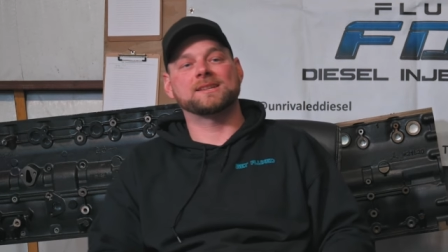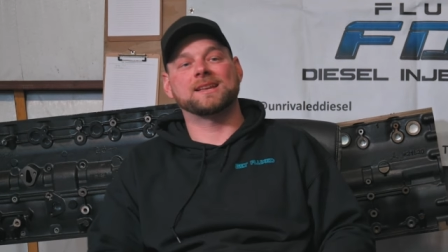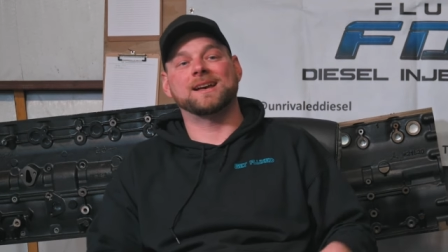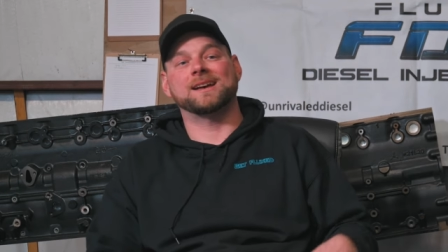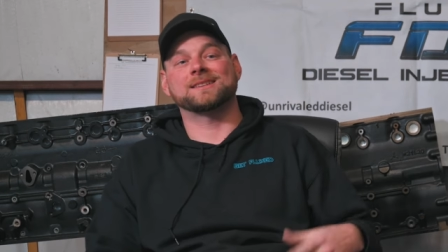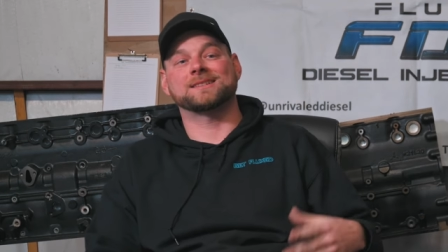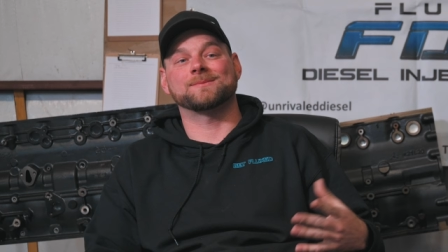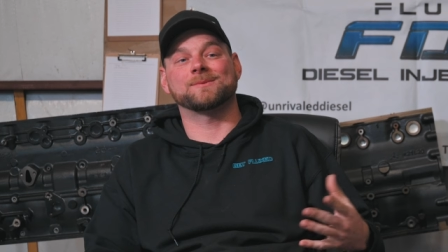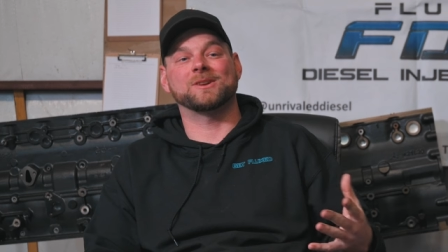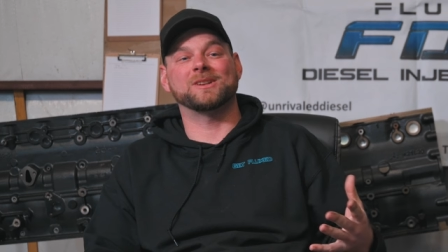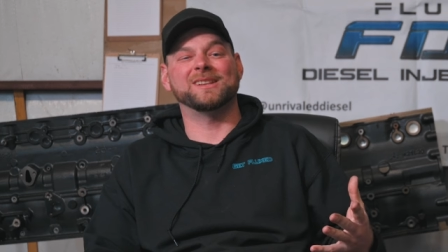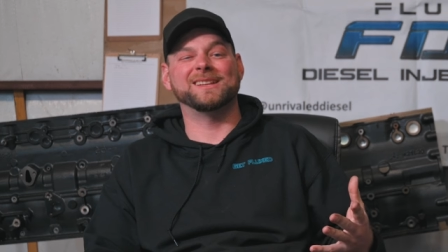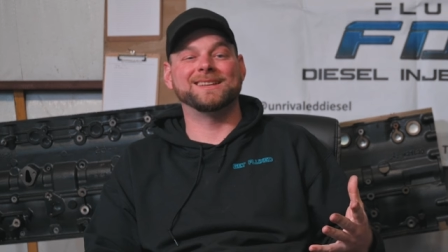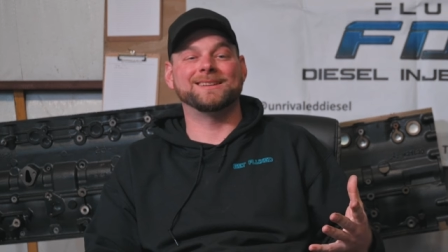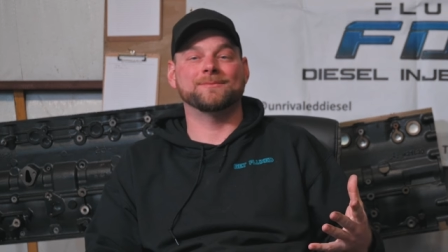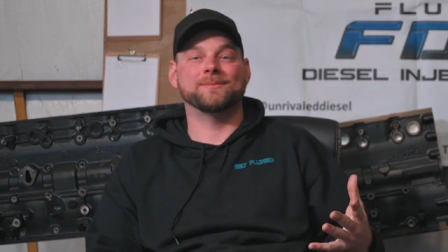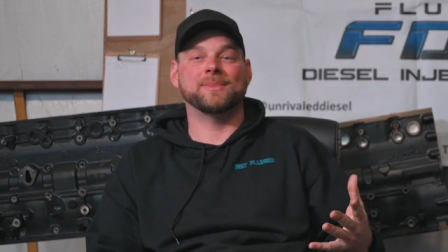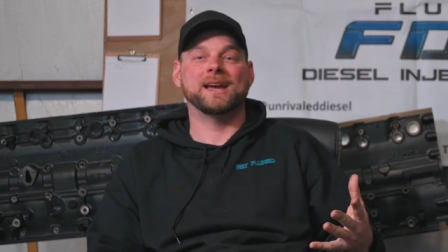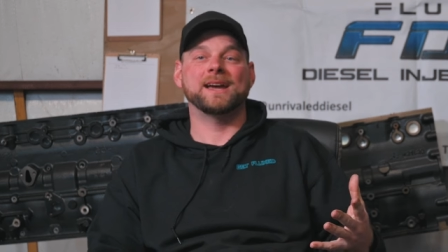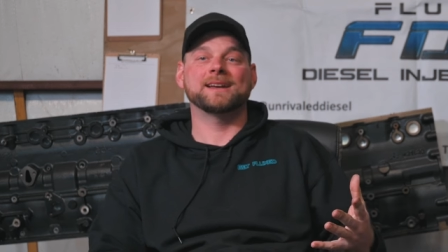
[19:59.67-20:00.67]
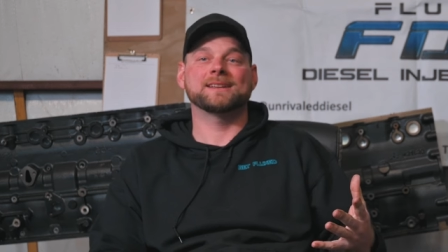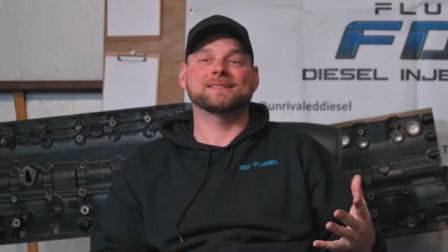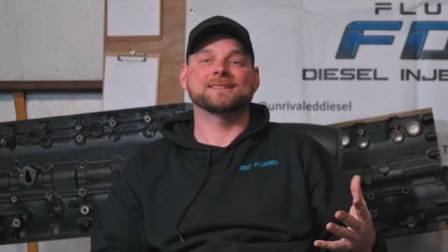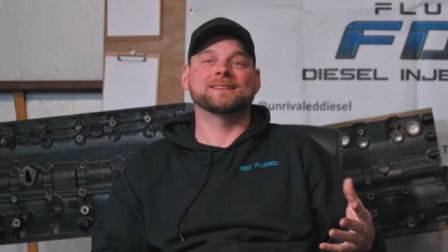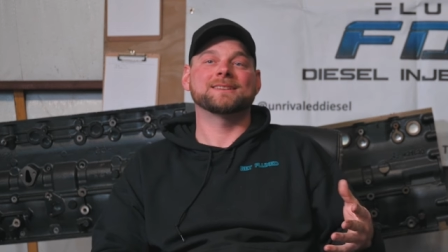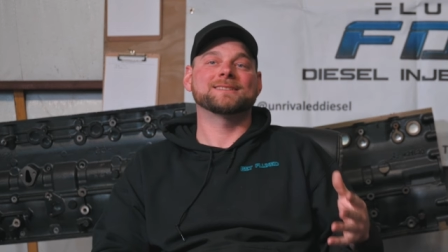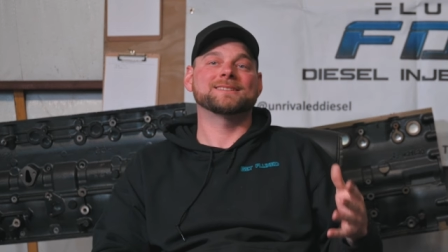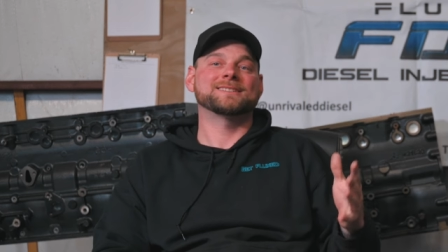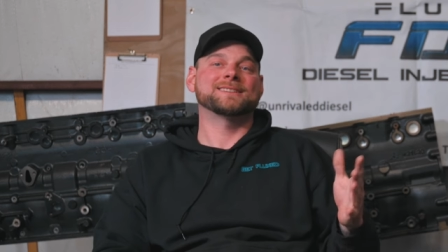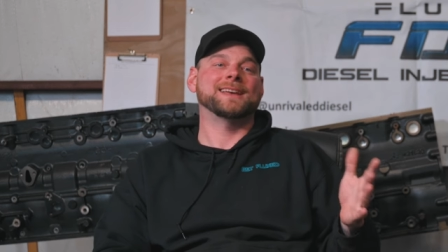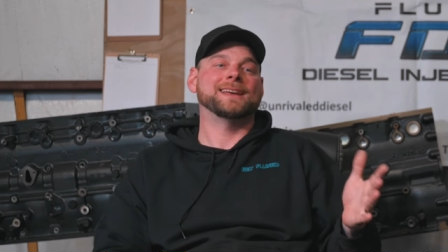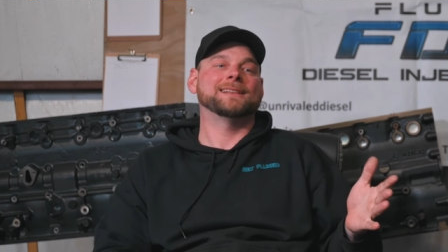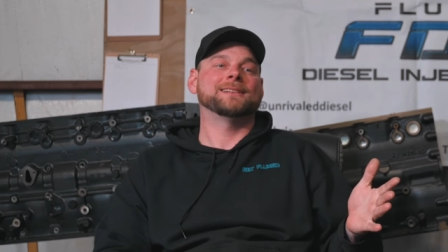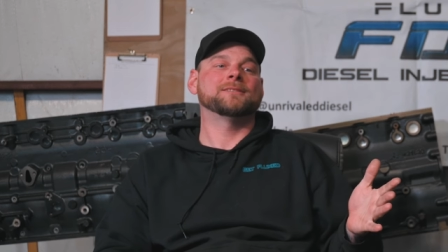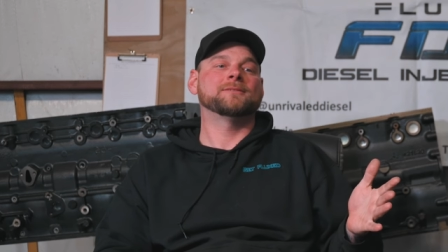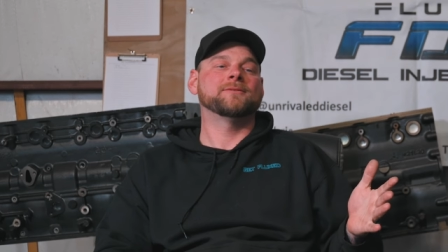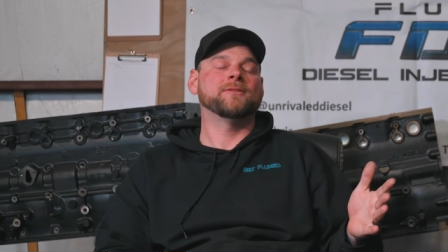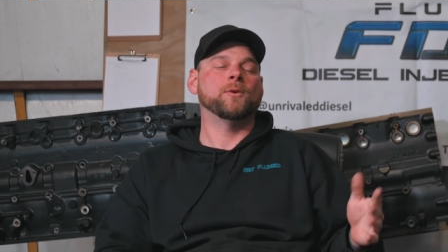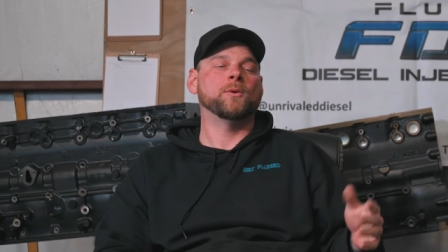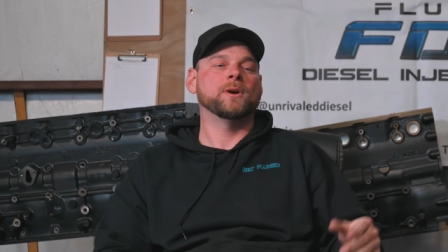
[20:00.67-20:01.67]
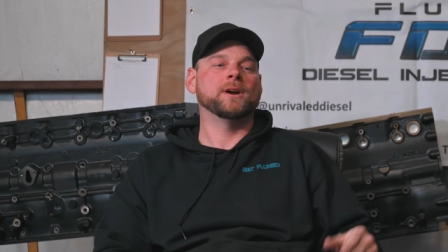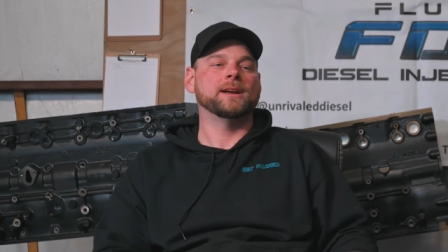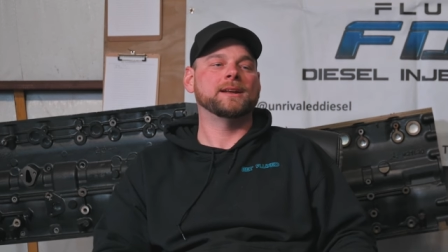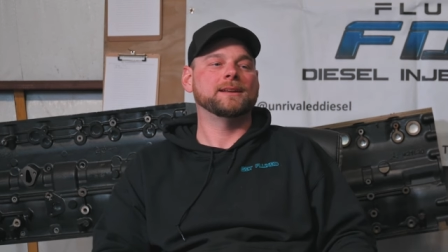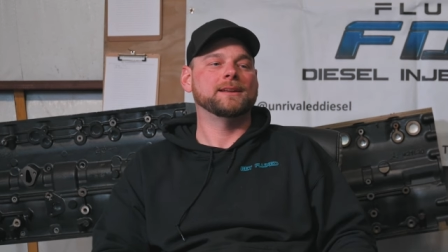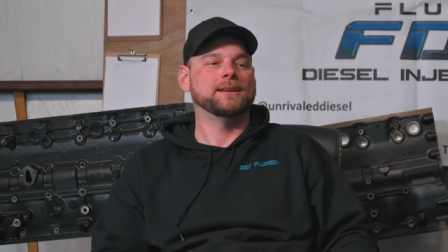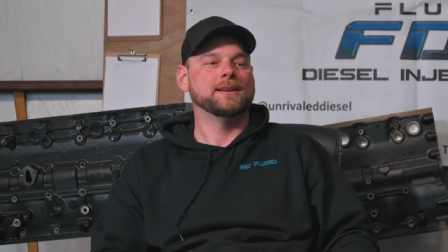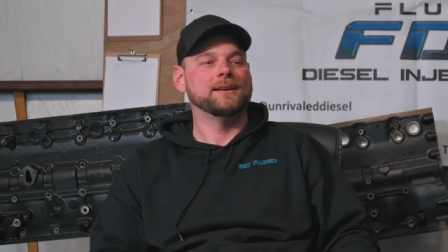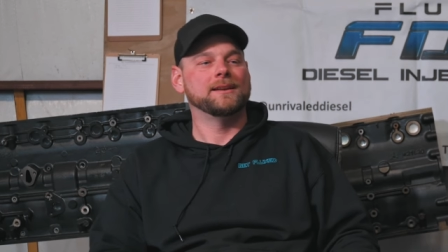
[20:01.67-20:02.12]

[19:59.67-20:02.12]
got some clean passes, settled for it,